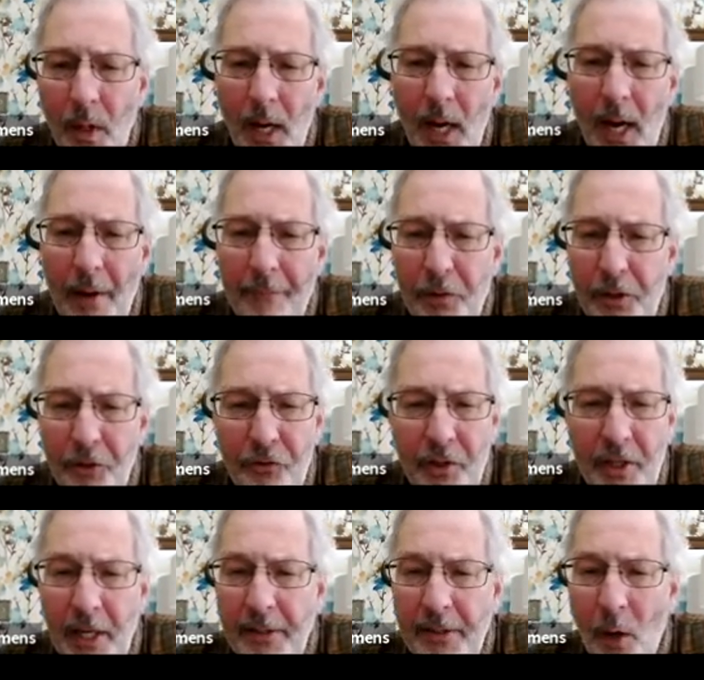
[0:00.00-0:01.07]
if you
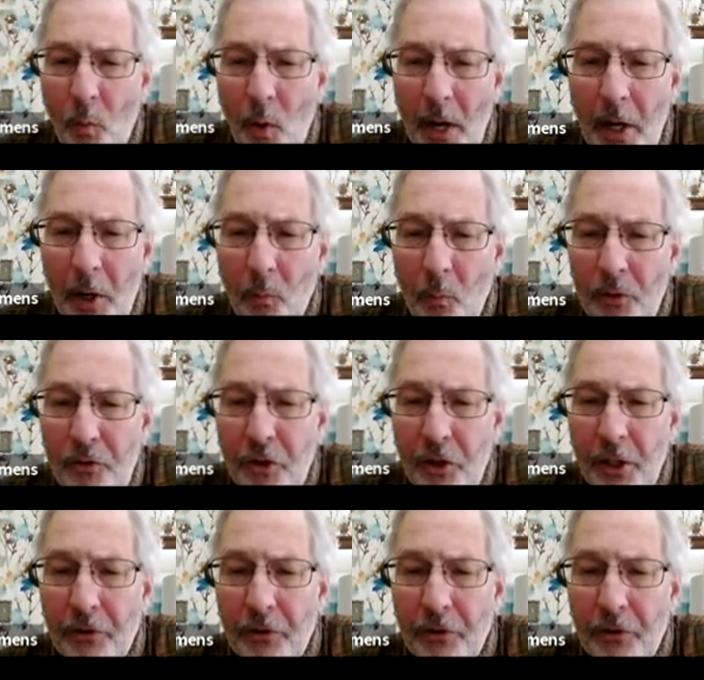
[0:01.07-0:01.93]
disconnect that wire, what you're